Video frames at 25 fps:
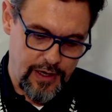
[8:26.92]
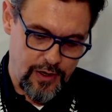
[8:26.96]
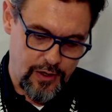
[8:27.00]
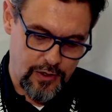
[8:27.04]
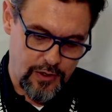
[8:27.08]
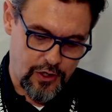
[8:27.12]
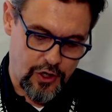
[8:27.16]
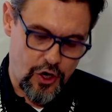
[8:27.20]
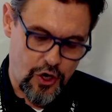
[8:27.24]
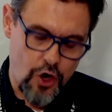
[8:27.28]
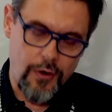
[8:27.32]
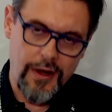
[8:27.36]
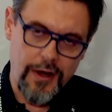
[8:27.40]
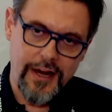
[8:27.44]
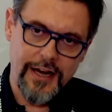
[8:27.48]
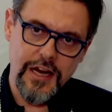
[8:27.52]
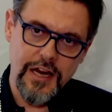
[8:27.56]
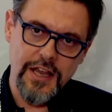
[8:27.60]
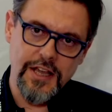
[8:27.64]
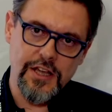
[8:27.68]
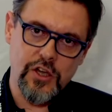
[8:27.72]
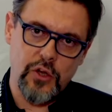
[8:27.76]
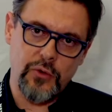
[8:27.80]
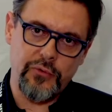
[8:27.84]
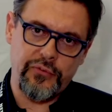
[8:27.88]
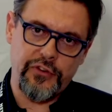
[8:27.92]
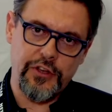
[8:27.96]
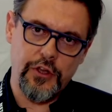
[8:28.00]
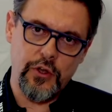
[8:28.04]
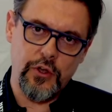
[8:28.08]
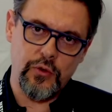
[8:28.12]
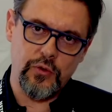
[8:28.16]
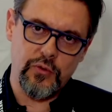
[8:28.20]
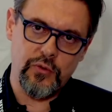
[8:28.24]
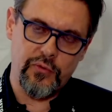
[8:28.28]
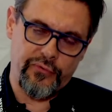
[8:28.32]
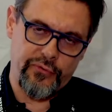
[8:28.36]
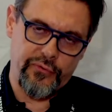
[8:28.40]
correctly
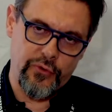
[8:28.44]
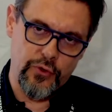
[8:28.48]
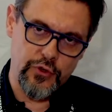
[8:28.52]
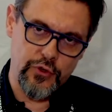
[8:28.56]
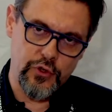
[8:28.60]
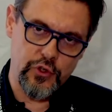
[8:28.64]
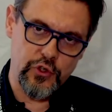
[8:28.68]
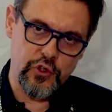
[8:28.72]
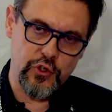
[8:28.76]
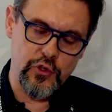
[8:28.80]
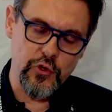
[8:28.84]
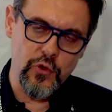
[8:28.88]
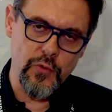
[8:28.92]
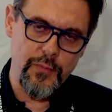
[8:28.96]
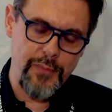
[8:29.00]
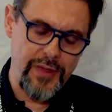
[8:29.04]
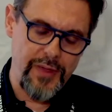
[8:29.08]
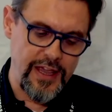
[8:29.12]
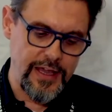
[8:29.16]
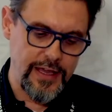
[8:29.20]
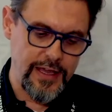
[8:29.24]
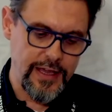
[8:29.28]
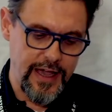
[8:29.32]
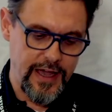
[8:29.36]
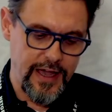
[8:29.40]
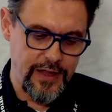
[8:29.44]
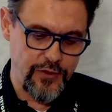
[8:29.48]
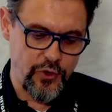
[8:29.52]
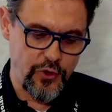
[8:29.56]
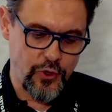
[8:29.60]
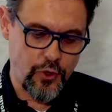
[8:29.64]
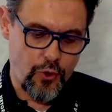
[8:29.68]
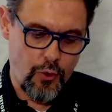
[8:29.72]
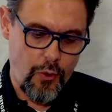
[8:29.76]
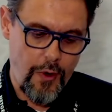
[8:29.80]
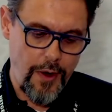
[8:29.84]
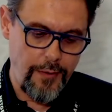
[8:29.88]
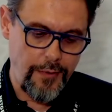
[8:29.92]
configured for the snooping and the
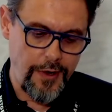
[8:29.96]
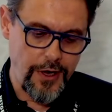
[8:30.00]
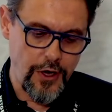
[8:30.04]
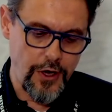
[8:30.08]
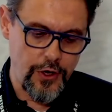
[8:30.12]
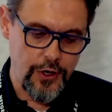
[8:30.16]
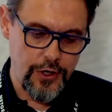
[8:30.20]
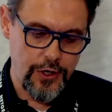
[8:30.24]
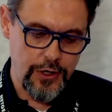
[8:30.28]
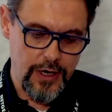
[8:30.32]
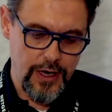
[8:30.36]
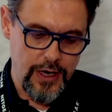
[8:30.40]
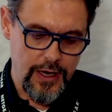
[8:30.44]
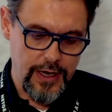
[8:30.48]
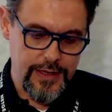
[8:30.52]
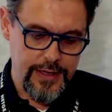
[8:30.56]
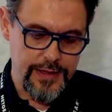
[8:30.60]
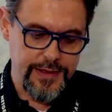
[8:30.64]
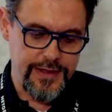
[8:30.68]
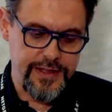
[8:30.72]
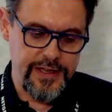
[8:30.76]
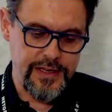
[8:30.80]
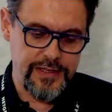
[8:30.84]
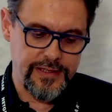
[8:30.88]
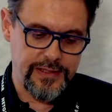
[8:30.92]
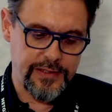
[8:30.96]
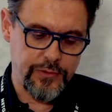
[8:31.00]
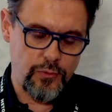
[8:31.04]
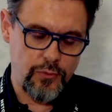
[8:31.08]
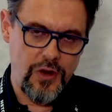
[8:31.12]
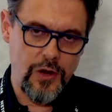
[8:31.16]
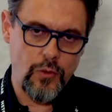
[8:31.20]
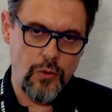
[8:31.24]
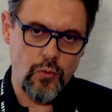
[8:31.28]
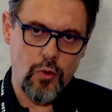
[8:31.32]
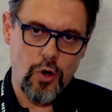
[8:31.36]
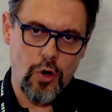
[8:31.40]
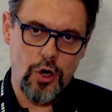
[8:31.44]
courier, this
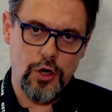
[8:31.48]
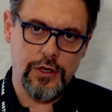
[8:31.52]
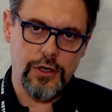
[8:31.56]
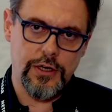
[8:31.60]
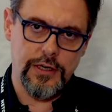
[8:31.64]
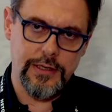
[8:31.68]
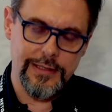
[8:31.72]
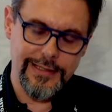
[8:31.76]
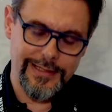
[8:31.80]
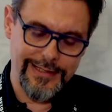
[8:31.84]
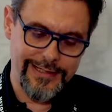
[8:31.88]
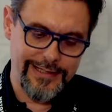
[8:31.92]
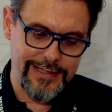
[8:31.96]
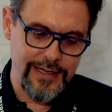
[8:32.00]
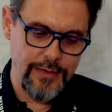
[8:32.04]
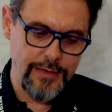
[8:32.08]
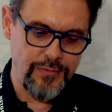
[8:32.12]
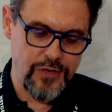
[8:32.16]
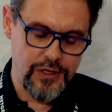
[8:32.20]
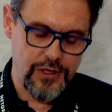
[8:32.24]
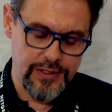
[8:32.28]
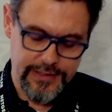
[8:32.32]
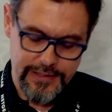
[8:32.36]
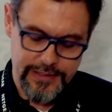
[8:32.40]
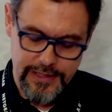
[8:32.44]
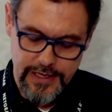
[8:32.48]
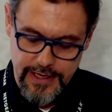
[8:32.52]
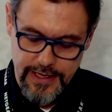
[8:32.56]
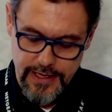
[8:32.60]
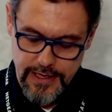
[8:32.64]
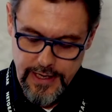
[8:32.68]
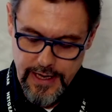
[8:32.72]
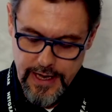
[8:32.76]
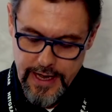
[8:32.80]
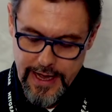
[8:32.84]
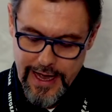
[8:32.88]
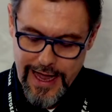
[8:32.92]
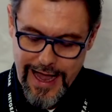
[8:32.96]
will work seamlessly
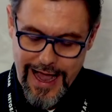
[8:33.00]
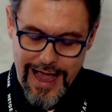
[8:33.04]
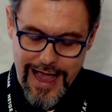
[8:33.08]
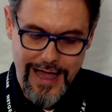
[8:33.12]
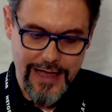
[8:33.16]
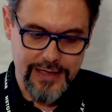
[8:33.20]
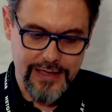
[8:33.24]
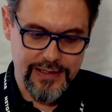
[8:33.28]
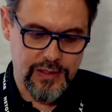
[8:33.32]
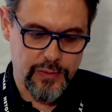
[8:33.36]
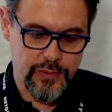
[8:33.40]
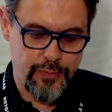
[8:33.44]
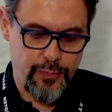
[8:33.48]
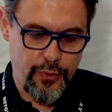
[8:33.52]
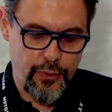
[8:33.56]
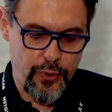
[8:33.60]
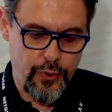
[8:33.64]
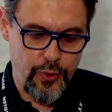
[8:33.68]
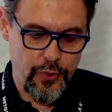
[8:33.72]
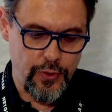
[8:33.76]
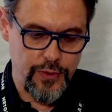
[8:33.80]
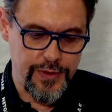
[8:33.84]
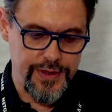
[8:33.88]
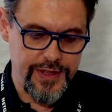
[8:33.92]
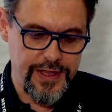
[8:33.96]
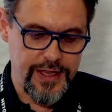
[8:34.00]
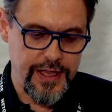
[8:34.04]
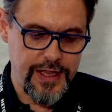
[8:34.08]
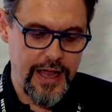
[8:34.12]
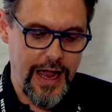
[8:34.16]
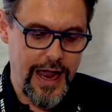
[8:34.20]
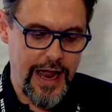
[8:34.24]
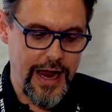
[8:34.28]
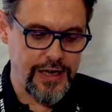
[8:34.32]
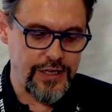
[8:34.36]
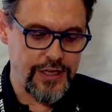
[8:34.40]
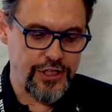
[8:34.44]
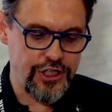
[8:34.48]
as per the
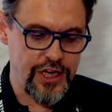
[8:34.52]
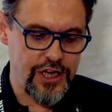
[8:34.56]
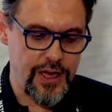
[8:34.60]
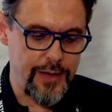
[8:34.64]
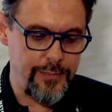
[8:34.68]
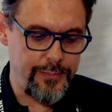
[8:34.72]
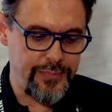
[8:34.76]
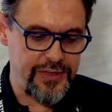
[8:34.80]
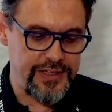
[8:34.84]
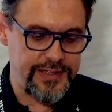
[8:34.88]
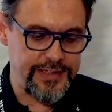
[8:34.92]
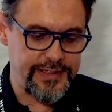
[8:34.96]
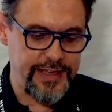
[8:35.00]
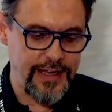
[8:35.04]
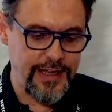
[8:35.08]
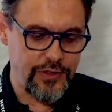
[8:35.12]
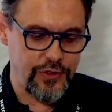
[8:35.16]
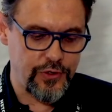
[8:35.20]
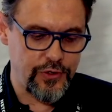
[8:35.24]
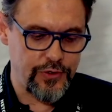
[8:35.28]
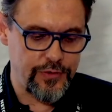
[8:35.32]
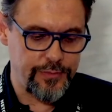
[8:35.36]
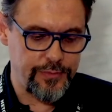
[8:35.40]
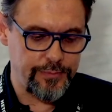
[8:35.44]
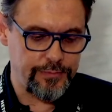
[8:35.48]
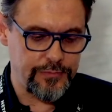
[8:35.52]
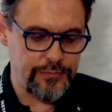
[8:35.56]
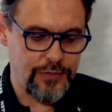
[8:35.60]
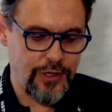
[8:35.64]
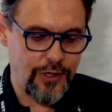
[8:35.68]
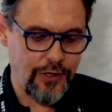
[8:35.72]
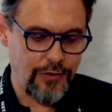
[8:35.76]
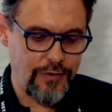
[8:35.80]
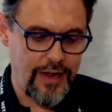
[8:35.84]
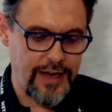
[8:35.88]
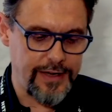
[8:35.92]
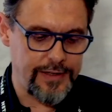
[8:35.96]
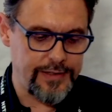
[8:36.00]
IGMP standard.
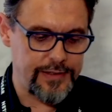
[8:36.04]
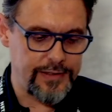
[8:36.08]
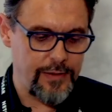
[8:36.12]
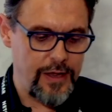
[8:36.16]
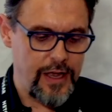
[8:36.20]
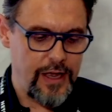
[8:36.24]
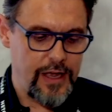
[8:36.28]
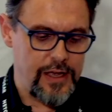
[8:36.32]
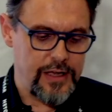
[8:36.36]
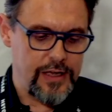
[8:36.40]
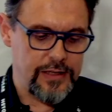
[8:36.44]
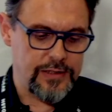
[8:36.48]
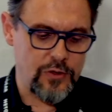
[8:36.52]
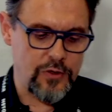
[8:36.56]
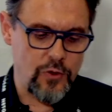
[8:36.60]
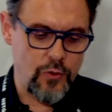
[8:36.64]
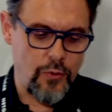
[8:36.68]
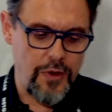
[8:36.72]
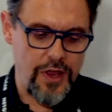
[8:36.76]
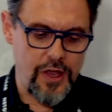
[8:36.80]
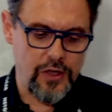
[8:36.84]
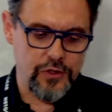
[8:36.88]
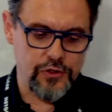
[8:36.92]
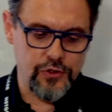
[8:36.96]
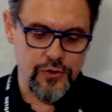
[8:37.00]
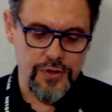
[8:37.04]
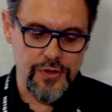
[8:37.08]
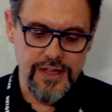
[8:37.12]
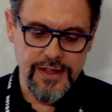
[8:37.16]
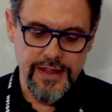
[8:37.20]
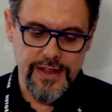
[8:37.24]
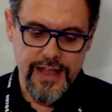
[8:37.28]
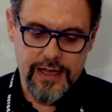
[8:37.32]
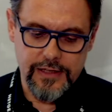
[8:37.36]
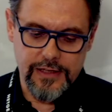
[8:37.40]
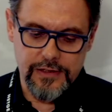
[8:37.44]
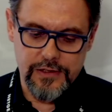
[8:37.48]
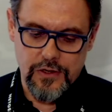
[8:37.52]
All right, so we are doing
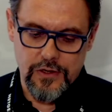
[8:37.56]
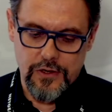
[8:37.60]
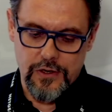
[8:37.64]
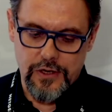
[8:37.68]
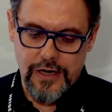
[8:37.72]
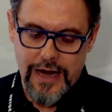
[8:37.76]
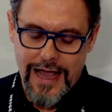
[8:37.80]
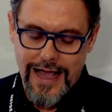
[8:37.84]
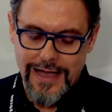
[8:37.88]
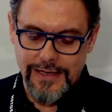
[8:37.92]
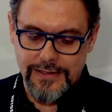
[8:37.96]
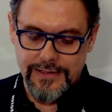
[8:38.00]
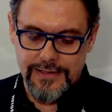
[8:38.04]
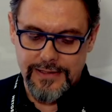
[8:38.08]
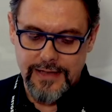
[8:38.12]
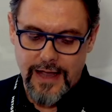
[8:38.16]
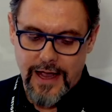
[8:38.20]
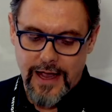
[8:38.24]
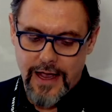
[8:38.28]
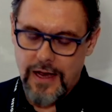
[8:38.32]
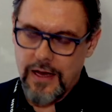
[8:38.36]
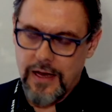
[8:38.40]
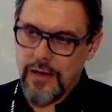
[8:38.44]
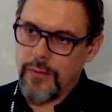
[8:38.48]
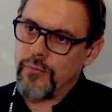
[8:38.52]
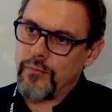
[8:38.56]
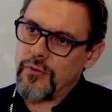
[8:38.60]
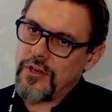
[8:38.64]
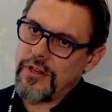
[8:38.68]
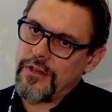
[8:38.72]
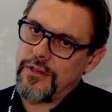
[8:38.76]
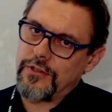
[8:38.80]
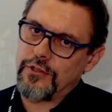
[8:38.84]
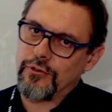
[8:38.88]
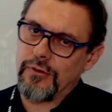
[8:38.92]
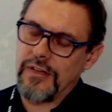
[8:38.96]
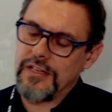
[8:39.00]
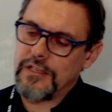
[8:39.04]
that a last time with
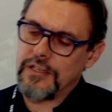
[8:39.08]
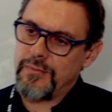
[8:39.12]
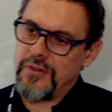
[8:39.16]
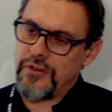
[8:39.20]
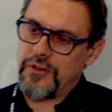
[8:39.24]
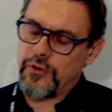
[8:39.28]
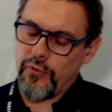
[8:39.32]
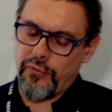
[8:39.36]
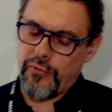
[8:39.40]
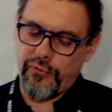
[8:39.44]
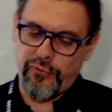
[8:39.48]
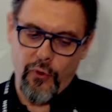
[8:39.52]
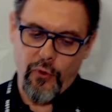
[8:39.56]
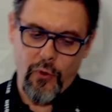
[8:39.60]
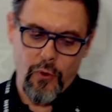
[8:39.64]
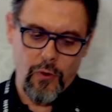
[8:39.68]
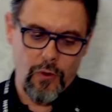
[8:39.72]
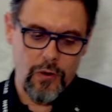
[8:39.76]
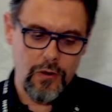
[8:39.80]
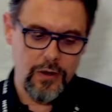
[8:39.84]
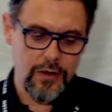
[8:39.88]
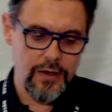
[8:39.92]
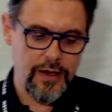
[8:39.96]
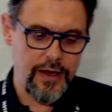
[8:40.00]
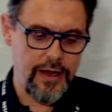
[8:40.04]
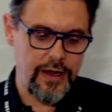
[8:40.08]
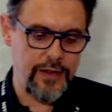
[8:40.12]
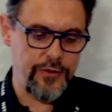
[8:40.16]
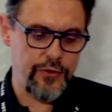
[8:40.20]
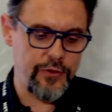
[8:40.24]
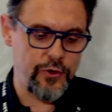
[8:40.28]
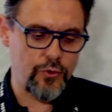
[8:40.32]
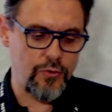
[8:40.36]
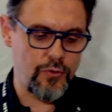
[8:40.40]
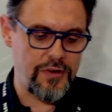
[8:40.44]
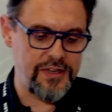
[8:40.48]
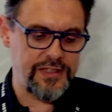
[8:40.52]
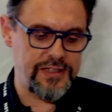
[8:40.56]
the transmitter 4 and
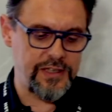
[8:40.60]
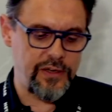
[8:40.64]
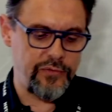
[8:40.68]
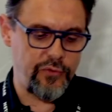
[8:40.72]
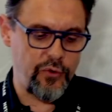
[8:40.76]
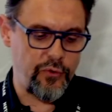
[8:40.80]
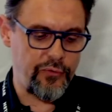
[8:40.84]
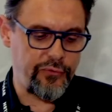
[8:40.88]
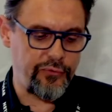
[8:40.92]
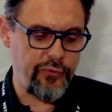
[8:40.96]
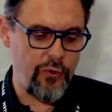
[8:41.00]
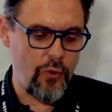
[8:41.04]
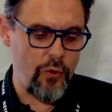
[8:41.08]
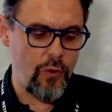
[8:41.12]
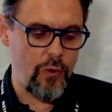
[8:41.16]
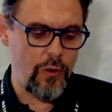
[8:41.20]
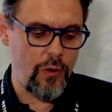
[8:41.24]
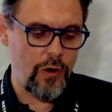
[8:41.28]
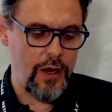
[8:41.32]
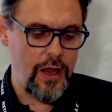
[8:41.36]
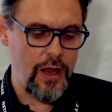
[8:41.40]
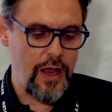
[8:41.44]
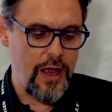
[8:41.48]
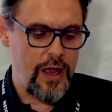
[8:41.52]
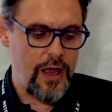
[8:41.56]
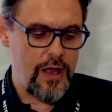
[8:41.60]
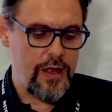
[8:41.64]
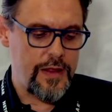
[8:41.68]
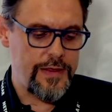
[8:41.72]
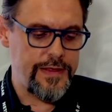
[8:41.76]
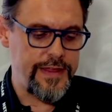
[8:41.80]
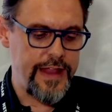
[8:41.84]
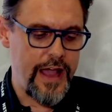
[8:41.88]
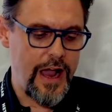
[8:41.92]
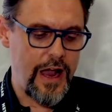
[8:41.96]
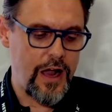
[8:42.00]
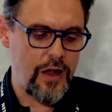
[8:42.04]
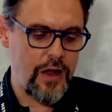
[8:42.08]
the receiver 4.
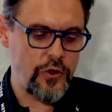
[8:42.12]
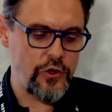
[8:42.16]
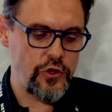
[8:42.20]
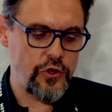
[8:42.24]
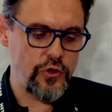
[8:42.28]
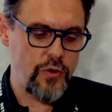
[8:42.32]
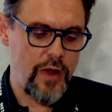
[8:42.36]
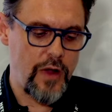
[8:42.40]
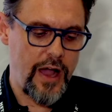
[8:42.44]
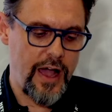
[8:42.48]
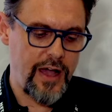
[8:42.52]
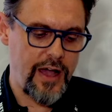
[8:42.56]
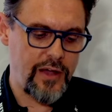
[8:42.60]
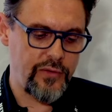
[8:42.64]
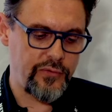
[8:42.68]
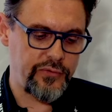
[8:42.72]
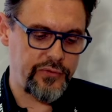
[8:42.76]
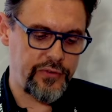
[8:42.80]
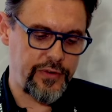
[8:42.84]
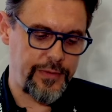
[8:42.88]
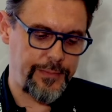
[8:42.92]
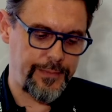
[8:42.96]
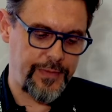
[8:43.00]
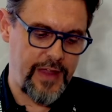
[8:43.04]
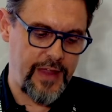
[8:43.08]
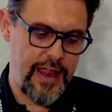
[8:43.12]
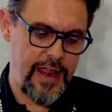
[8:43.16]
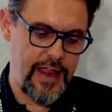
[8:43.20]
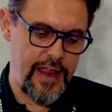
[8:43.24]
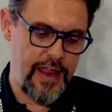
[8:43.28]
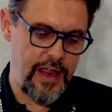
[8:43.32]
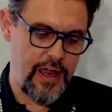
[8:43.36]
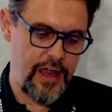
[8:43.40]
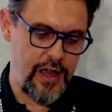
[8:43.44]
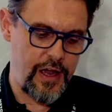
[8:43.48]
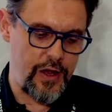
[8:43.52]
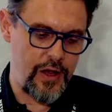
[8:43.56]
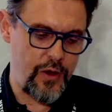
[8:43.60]
Now you have
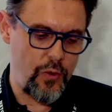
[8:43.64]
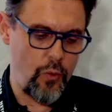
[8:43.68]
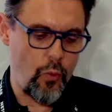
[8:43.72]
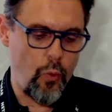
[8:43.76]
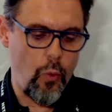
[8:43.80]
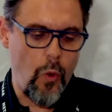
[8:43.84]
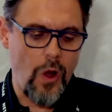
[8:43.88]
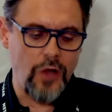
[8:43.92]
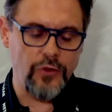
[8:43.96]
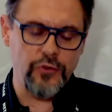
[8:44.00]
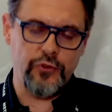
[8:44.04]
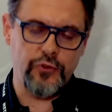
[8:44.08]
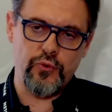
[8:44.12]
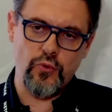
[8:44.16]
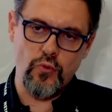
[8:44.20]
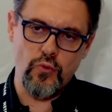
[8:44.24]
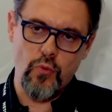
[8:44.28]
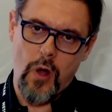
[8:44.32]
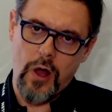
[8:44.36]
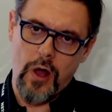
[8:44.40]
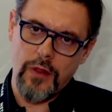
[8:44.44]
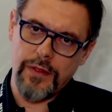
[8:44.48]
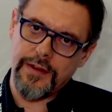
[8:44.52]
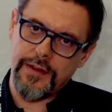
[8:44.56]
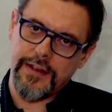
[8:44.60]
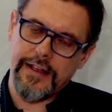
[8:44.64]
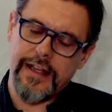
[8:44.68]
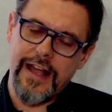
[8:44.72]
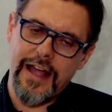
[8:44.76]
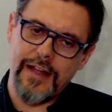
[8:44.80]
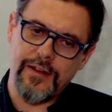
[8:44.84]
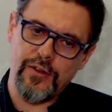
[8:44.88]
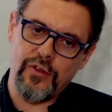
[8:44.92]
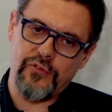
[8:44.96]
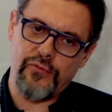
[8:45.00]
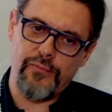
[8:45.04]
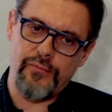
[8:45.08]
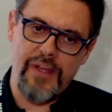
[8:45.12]
a one-to-one
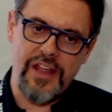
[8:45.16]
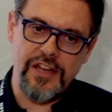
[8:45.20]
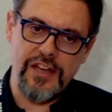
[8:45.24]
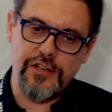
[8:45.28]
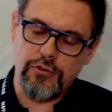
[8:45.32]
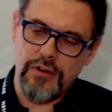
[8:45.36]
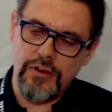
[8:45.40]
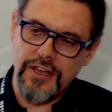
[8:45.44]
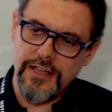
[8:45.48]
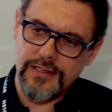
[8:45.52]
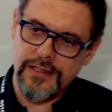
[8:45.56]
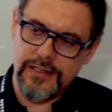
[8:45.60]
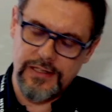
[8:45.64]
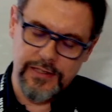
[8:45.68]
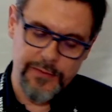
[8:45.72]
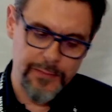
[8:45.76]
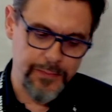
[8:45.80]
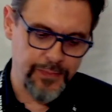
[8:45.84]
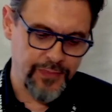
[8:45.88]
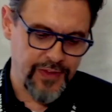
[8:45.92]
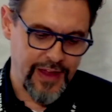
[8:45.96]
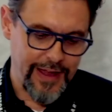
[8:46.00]
kind of matrix.